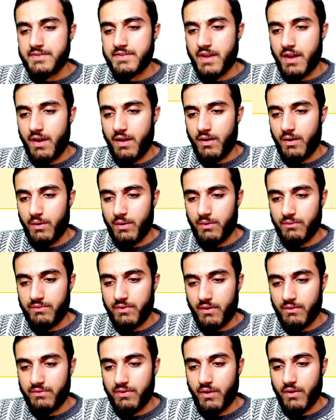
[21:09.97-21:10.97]

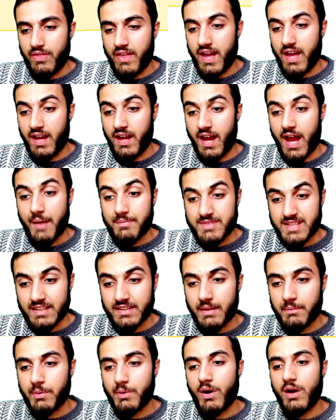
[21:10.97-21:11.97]
So for the
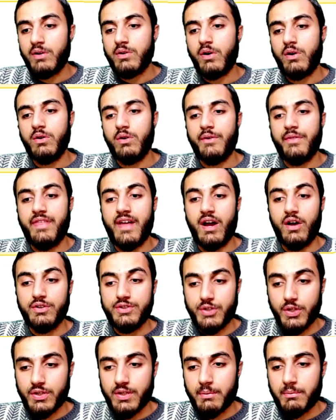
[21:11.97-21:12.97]
upsell number one or
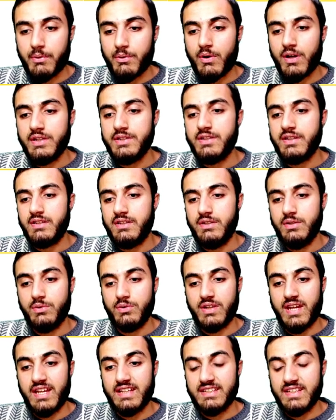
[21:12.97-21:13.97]
the OTO number one,
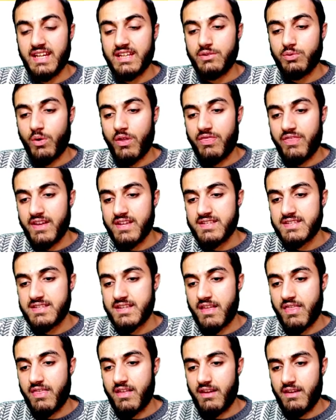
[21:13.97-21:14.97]
you can get with
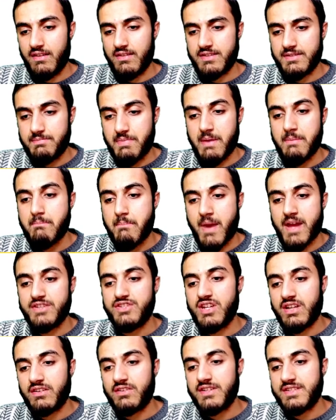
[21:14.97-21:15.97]
this the Spin
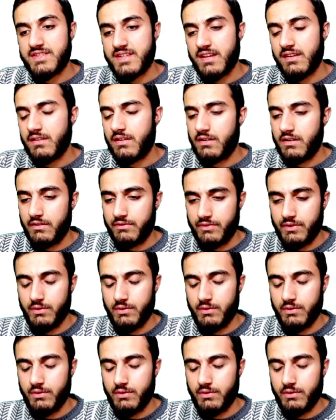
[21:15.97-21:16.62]
Magic Reseller.